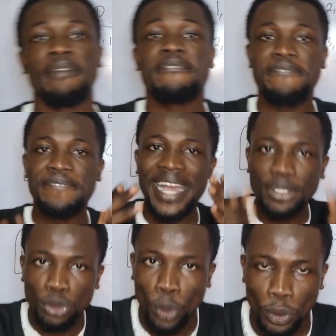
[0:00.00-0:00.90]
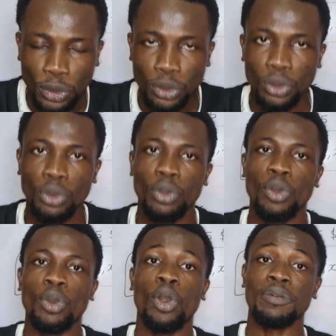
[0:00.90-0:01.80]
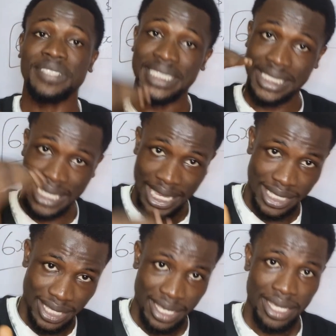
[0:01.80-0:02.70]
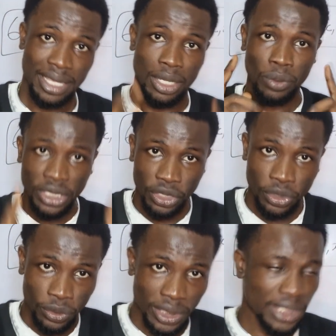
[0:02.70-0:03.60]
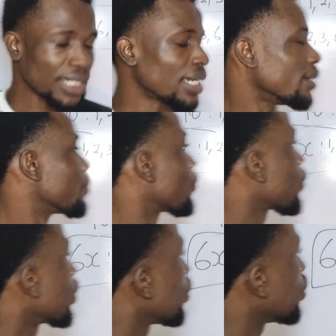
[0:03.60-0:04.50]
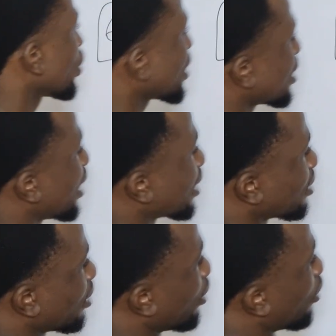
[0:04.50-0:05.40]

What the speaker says: factors of 6x. Now, what did you notice here? You notice that,